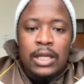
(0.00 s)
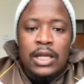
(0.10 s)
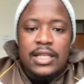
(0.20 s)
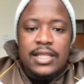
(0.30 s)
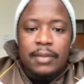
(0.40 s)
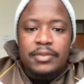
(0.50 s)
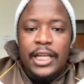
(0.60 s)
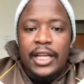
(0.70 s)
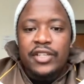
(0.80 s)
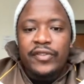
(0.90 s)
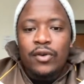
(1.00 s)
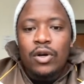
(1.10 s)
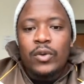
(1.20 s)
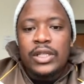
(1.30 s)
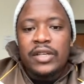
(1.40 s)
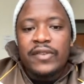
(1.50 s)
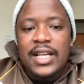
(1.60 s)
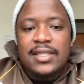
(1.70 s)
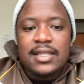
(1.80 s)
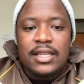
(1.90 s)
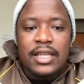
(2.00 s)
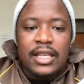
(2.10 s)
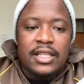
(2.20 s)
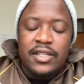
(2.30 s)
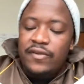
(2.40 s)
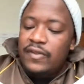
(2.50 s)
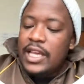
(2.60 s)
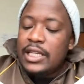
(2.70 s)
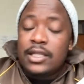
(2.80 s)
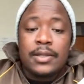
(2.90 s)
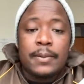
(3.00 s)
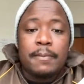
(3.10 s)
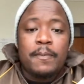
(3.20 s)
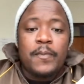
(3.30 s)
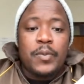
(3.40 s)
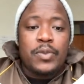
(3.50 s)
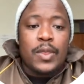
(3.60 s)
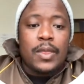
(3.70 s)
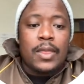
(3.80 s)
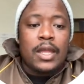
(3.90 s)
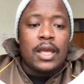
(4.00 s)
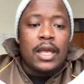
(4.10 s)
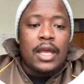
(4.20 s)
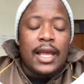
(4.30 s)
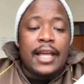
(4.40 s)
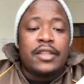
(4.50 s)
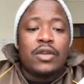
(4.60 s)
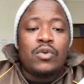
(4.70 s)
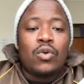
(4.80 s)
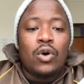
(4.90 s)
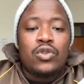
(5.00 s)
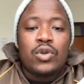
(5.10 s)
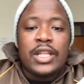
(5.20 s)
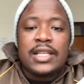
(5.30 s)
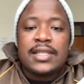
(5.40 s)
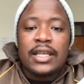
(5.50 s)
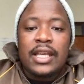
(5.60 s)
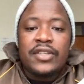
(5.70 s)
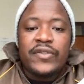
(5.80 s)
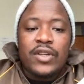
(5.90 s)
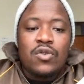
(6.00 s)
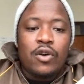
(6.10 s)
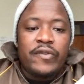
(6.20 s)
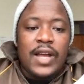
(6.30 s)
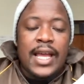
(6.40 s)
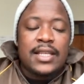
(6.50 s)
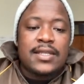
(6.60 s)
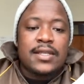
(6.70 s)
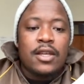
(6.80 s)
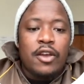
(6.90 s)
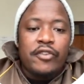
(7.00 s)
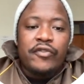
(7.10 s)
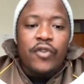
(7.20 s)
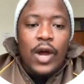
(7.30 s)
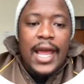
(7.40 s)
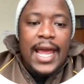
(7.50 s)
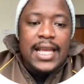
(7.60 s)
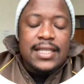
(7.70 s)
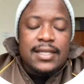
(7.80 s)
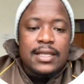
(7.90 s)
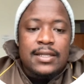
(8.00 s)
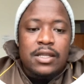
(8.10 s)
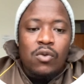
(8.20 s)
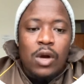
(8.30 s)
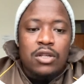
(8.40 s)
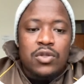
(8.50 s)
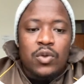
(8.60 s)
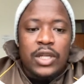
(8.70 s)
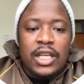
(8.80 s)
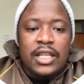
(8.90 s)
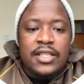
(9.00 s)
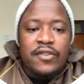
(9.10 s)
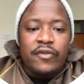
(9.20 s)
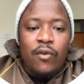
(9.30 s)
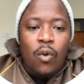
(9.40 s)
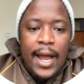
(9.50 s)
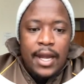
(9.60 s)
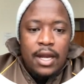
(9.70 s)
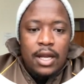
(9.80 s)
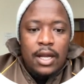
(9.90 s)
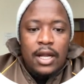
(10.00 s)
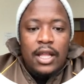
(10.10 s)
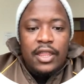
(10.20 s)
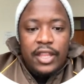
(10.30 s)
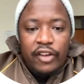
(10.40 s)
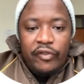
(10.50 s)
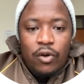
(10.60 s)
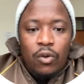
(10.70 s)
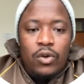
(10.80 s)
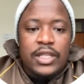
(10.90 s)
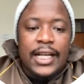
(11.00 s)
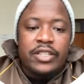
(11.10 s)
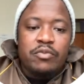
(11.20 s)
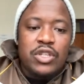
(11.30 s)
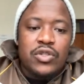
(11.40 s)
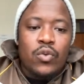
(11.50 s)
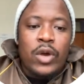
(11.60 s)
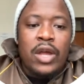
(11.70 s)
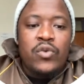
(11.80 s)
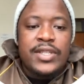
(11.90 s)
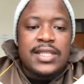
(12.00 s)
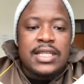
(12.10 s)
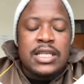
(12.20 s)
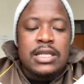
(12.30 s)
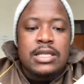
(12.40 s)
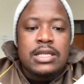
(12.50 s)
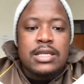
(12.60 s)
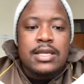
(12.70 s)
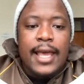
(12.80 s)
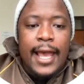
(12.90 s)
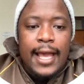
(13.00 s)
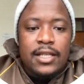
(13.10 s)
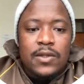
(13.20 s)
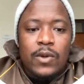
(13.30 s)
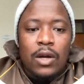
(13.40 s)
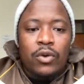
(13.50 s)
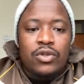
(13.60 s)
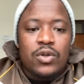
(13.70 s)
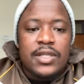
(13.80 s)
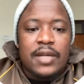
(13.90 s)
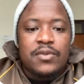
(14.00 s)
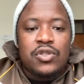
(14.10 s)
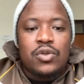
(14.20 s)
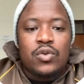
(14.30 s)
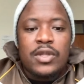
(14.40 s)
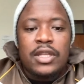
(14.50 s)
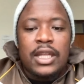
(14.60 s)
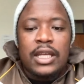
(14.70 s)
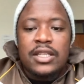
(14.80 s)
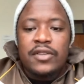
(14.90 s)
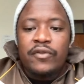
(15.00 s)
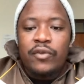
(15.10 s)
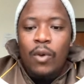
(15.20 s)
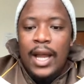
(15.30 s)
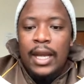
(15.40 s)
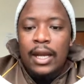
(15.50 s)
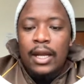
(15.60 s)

subtract 4 will give us negative 8. And then we go to the second value of x. For x is equals to negative 1. Therefore, that means where we see x, we are going to substitute with negative 1.